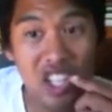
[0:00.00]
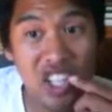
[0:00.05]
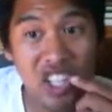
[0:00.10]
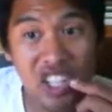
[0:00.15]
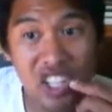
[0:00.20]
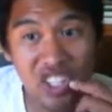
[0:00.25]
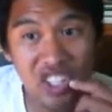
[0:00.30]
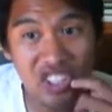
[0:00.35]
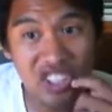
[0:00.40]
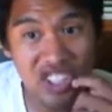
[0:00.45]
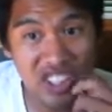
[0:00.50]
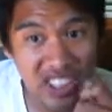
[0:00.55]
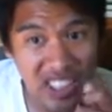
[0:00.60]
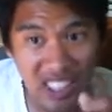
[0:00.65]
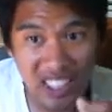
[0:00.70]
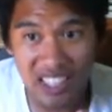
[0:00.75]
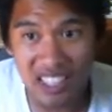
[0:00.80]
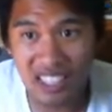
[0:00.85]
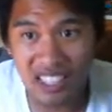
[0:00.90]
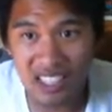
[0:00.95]
you know,
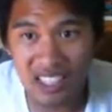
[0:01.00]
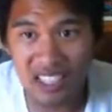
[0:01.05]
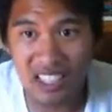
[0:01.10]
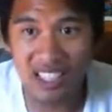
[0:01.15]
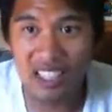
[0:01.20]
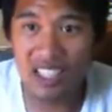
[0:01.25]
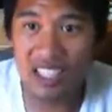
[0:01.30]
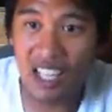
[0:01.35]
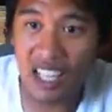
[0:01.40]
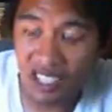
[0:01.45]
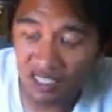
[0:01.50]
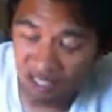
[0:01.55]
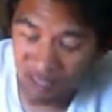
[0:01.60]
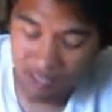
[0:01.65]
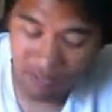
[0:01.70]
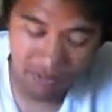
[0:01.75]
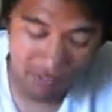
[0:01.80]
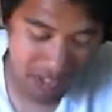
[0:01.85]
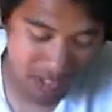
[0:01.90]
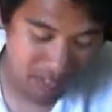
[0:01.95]
style. I
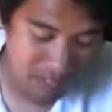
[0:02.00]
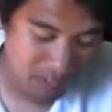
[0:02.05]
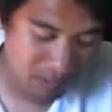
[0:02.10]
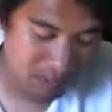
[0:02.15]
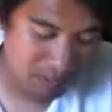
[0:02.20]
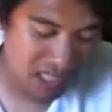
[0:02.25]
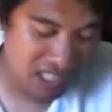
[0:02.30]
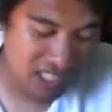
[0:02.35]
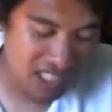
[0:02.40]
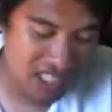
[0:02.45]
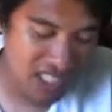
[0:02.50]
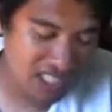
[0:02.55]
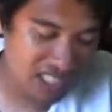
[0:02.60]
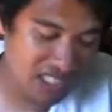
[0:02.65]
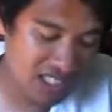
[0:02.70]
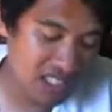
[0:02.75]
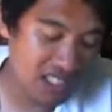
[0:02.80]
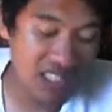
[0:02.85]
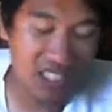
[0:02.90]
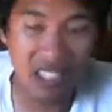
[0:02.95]
would favor
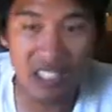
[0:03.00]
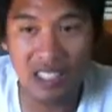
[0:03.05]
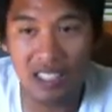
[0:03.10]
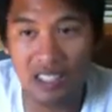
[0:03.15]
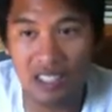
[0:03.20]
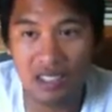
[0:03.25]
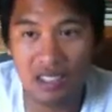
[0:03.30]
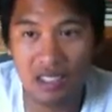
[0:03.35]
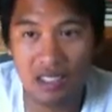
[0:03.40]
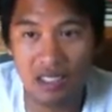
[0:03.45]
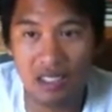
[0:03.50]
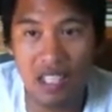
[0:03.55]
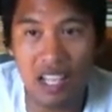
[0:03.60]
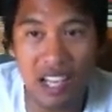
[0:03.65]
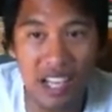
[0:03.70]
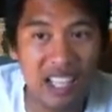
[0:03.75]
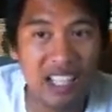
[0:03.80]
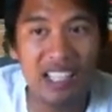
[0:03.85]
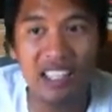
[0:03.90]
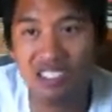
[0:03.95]
Pettis against
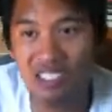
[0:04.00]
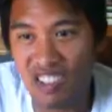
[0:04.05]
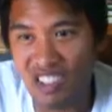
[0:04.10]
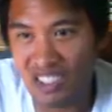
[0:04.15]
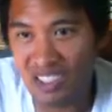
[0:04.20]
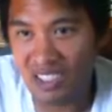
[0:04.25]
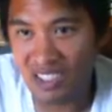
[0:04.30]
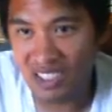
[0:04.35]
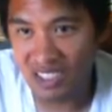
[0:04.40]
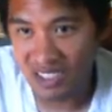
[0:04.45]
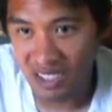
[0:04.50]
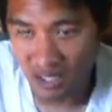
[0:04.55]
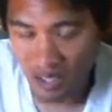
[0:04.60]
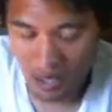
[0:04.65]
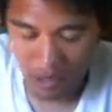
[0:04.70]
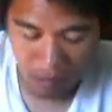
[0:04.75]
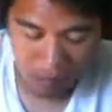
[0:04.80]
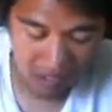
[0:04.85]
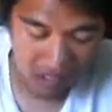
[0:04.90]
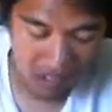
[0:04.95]
any one of these
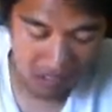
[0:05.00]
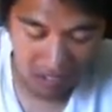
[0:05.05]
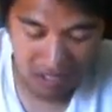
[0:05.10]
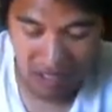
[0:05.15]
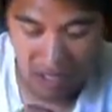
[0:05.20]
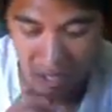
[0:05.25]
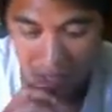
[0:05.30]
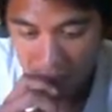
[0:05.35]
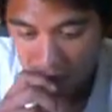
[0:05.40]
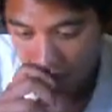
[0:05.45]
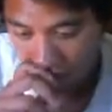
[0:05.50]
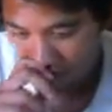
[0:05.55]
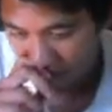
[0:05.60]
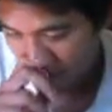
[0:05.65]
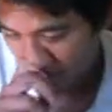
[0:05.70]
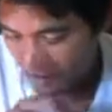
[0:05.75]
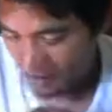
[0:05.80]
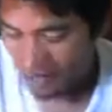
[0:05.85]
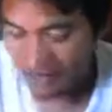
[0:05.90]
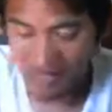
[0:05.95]
guys. By the way, that
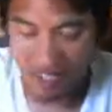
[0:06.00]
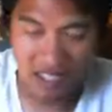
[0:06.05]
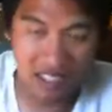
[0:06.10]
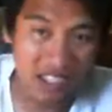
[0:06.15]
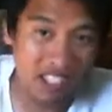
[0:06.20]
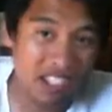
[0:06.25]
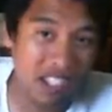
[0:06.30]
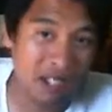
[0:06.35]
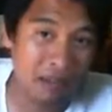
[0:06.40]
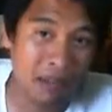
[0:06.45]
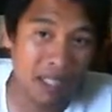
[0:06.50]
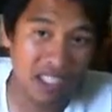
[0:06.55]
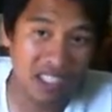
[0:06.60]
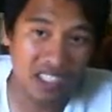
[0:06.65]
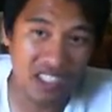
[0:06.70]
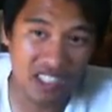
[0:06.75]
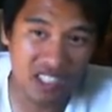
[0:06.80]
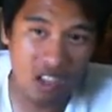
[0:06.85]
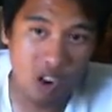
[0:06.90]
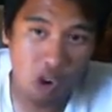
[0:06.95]
I'm gonna uh,
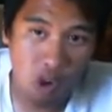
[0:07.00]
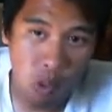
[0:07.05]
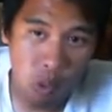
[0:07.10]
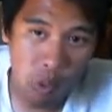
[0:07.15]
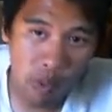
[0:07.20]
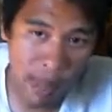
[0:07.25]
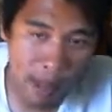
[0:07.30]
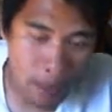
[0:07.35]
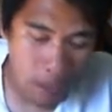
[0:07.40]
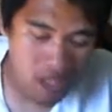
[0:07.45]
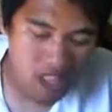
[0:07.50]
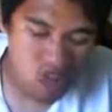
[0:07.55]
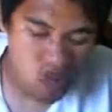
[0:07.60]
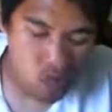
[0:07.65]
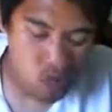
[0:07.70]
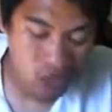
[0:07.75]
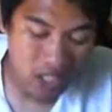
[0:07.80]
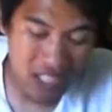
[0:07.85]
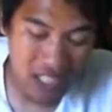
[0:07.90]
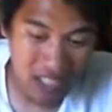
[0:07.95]
mention.
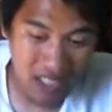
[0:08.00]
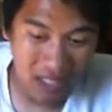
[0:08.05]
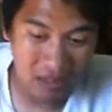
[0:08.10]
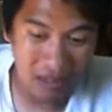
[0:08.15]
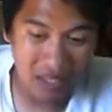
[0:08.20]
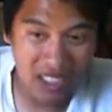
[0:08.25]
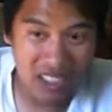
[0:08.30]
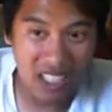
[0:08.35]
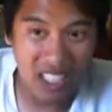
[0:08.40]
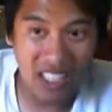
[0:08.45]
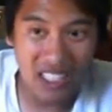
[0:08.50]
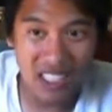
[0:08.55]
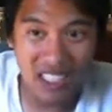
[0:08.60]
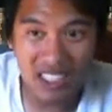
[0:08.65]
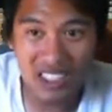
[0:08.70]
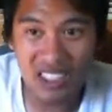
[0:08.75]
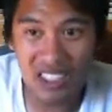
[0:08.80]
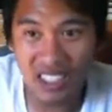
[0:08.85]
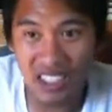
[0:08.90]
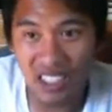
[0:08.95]
Um,
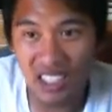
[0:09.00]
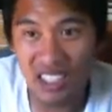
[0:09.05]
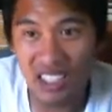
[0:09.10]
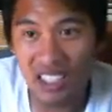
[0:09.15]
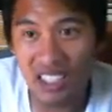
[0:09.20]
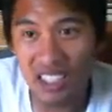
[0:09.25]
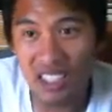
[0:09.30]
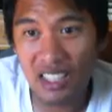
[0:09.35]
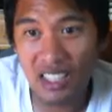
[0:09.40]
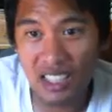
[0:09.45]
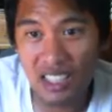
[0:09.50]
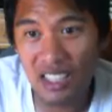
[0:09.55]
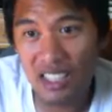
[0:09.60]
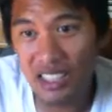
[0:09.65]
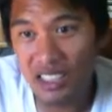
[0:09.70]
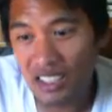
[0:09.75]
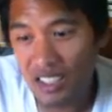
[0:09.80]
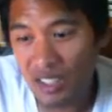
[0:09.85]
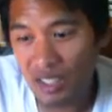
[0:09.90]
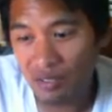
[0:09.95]
stylistically,
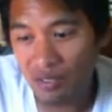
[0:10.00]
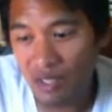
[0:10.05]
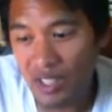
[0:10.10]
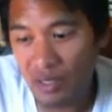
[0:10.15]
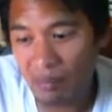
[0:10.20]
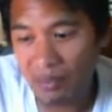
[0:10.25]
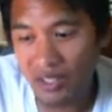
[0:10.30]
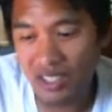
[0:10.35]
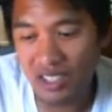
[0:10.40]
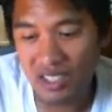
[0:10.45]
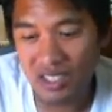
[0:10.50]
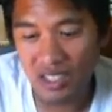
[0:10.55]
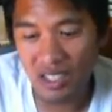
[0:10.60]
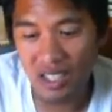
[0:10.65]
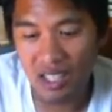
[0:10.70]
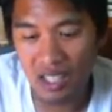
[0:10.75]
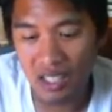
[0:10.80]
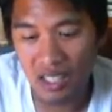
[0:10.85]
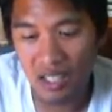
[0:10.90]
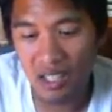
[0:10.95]
it's a good fight because
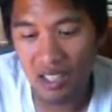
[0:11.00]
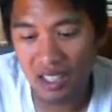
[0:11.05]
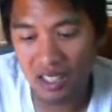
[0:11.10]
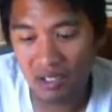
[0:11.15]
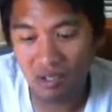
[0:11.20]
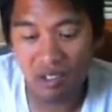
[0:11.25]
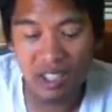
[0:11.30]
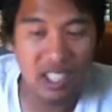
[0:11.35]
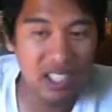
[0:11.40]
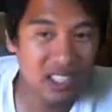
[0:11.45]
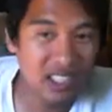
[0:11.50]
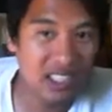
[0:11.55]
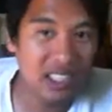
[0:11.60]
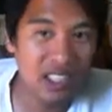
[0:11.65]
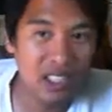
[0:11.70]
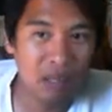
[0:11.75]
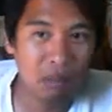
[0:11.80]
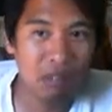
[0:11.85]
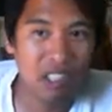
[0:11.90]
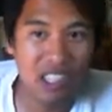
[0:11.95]
uh, Grant
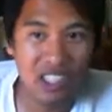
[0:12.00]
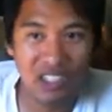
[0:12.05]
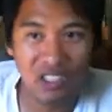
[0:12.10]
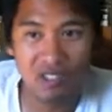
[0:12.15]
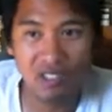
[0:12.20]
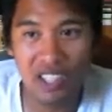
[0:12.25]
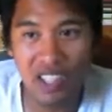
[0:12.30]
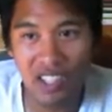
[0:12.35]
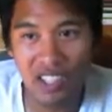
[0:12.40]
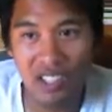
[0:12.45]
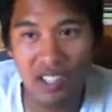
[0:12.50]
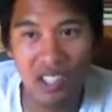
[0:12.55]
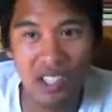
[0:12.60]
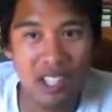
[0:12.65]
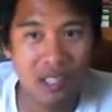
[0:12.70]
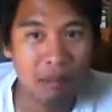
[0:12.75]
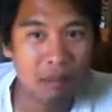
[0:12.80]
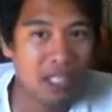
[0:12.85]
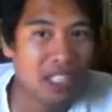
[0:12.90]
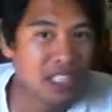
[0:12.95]
is a pressure fighter,
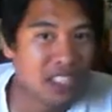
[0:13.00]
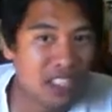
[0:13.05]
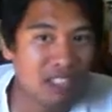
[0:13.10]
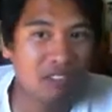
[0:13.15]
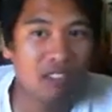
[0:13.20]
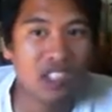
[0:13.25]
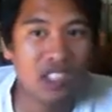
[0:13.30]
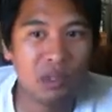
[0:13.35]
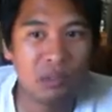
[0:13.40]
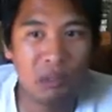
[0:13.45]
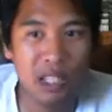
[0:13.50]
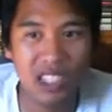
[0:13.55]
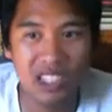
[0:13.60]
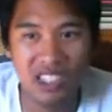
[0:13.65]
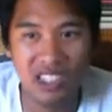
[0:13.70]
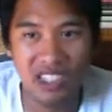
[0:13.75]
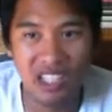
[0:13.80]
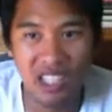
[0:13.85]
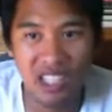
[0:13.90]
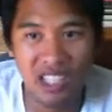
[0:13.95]
and Benson was
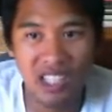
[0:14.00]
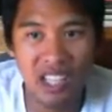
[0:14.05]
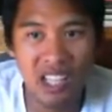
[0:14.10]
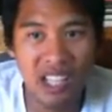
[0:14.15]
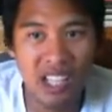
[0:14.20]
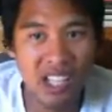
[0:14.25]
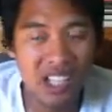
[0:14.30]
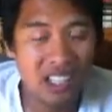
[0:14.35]
mentioning,